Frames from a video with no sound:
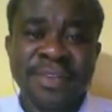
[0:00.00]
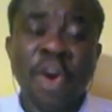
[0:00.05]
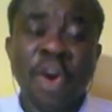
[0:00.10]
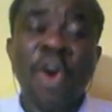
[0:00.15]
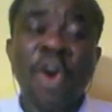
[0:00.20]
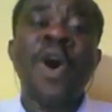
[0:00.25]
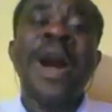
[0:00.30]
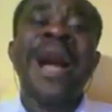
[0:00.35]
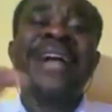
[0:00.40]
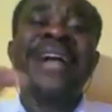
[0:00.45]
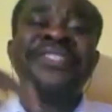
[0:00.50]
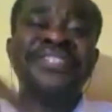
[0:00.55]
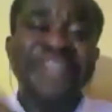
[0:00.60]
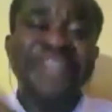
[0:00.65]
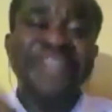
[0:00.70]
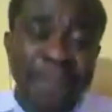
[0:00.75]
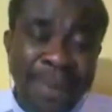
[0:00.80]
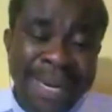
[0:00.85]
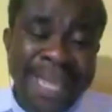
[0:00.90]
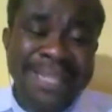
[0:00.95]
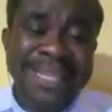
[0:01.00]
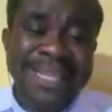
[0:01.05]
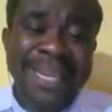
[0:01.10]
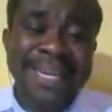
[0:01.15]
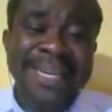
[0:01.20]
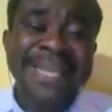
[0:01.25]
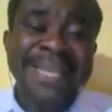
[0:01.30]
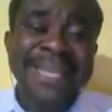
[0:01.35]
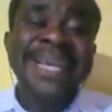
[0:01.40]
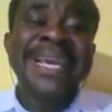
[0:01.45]
or are
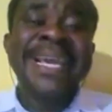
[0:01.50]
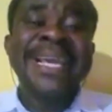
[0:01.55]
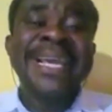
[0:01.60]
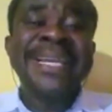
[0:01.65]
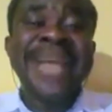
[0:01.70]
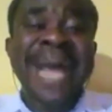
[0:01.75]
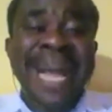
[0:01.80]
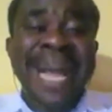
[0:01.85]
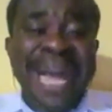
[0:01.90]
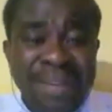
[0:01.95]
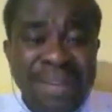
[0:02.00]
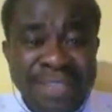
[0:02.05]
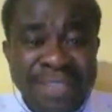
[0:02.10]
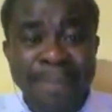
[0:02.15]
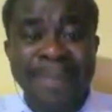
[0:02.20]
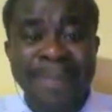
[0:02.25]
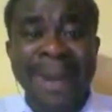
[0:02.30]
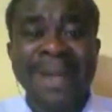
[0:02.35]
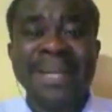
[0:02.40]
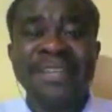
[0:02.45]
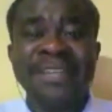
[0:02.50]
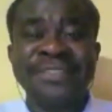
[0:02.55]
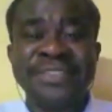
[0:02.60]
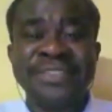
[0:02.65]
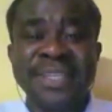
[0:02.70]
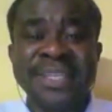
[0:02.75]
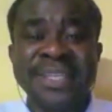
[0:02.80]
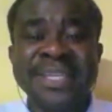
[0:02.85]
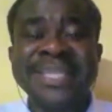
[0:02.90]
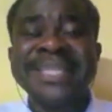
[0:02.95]
stipulated in the accounting
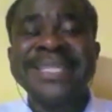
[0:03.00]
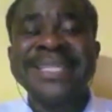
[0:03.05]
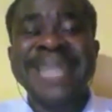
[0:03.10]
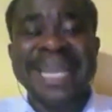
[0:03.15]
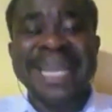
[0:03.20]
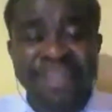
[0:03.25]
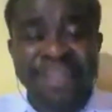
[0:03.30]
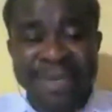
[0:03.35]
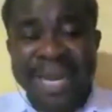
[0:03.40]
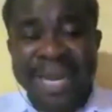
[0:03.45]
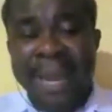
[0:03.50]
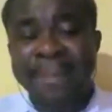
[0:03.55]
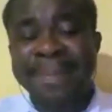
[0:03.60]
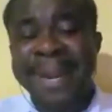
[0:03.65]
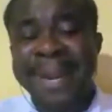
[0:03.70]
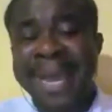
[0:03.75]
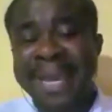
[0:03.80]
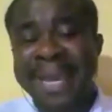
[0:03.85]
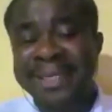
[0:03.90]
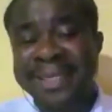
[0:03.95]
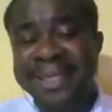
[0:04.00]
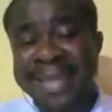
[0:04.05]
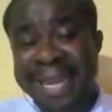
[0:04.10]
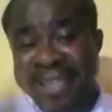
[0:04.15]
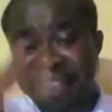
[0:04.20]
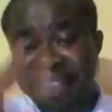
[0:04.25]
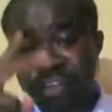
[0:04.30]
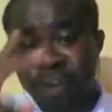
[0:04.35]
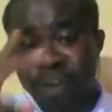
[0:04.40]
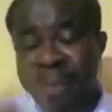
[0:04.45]
policy that has been applied.
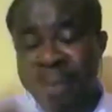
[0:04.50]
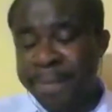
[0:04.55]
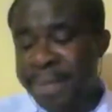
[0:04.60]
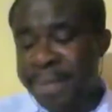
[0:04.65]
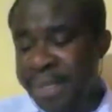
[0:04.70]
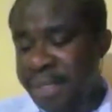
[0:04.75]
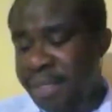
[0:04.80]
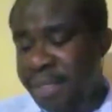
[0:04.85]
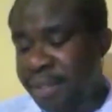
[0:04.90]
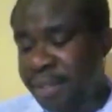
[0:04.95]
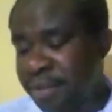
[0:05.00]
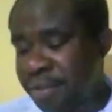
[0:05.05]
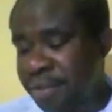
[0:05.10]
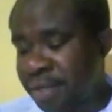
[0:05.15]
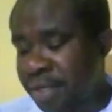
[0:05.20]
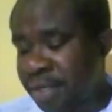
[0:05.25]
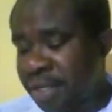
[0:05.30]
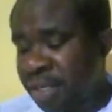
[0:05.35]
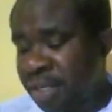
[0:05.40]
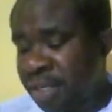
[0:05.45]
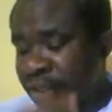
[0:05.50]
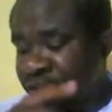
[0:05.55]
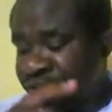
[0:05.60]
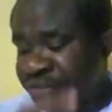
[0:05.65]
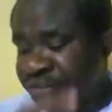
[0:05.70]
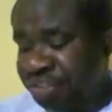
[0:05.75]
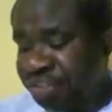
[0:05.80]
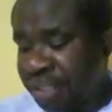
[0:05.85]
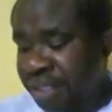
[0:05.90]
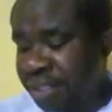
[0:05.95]
That is number B.
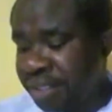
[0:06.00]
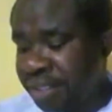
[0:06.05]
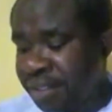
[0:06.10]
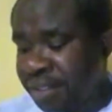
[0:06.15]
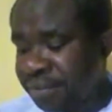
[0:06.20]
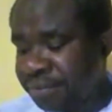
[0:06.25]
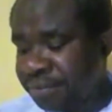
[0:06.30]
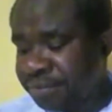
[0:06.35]
C,